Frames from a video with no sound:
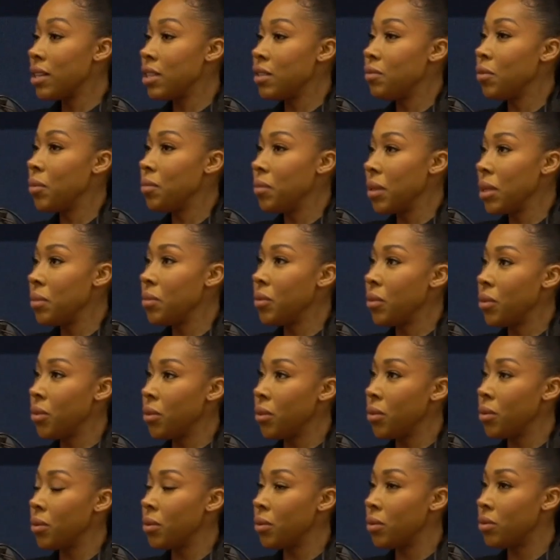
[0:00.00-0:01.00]
it's for people
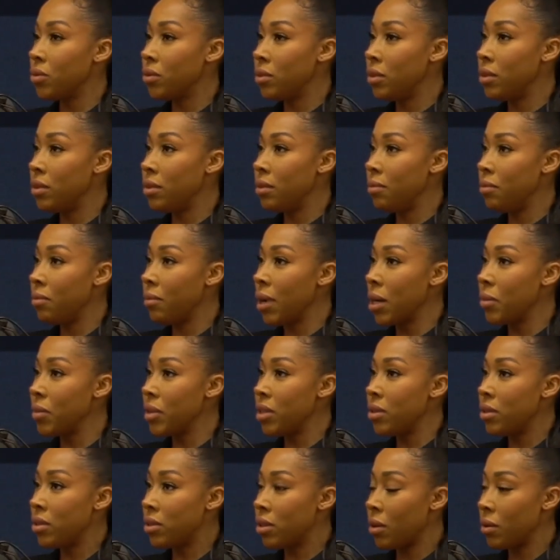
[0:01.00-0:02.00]
who
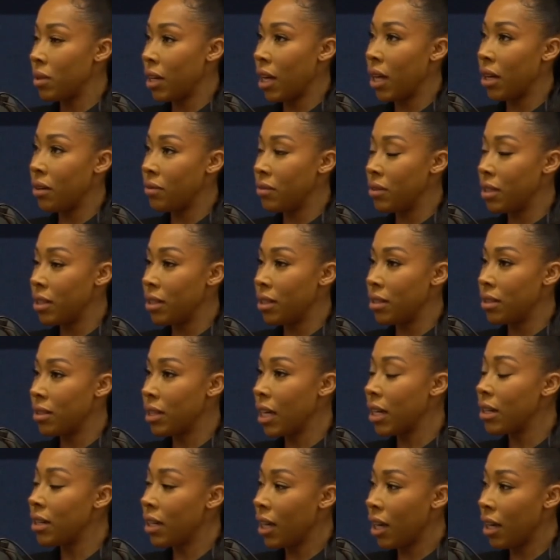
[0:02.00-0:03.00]
maybe don't have the
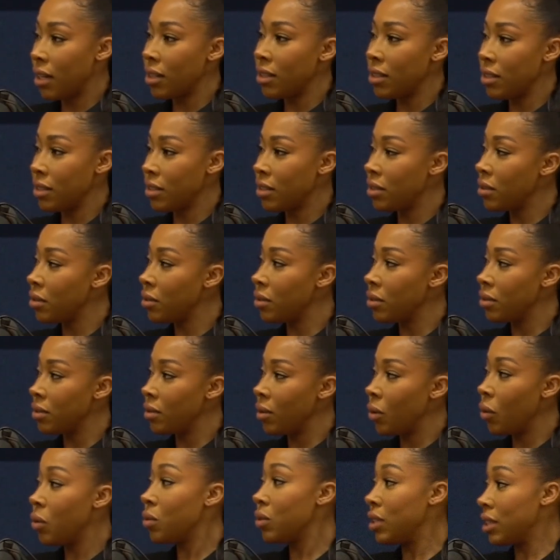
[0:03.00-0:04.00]
technicalities to
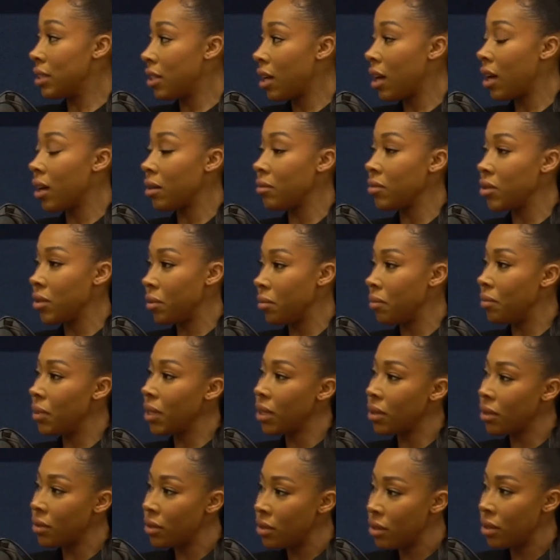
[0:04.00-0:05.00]
all the time to
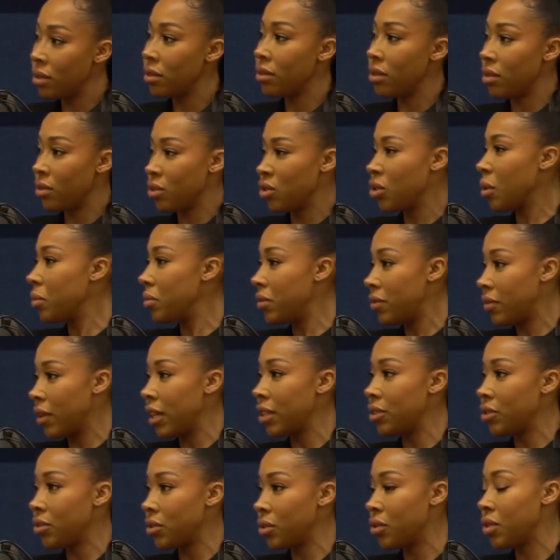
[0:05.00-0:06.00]
build the
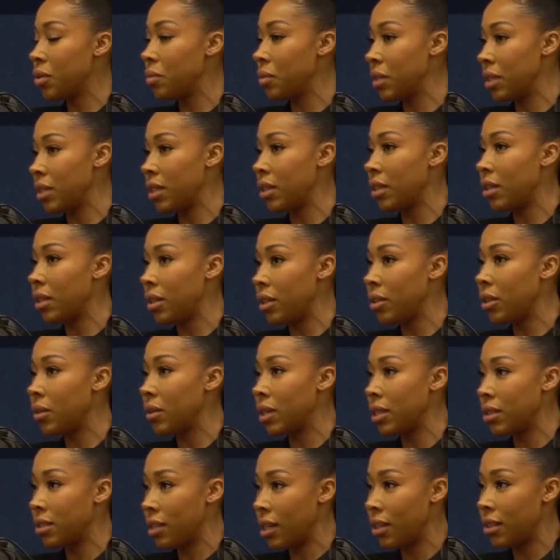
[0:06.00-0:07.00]
Shopify stores, because
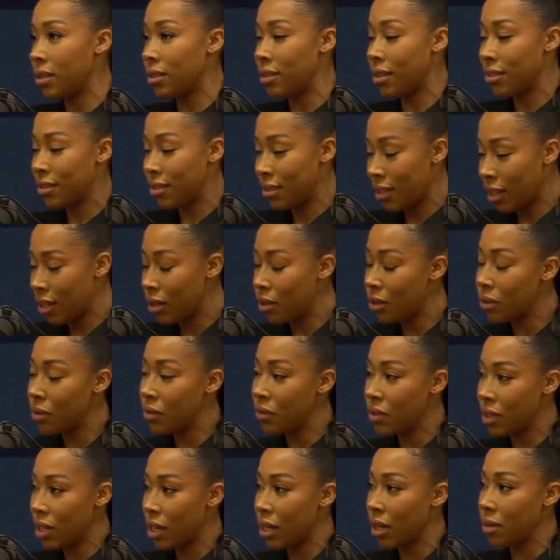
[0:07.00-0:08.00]
it does take a lot
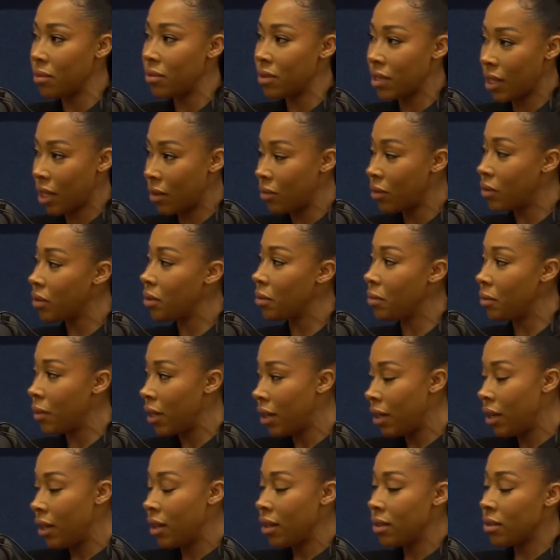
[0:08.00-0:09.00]
of time to have to
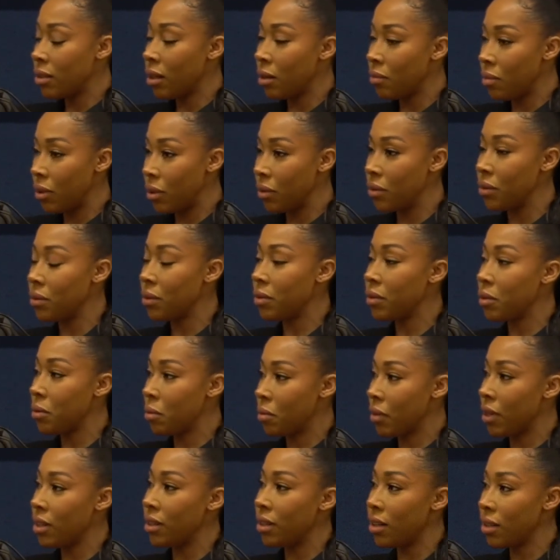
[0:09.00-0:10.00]
upload all the
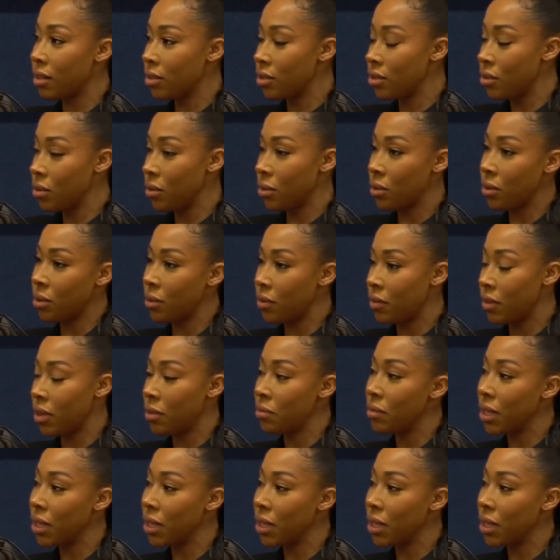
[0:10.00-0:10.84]
products, do all of the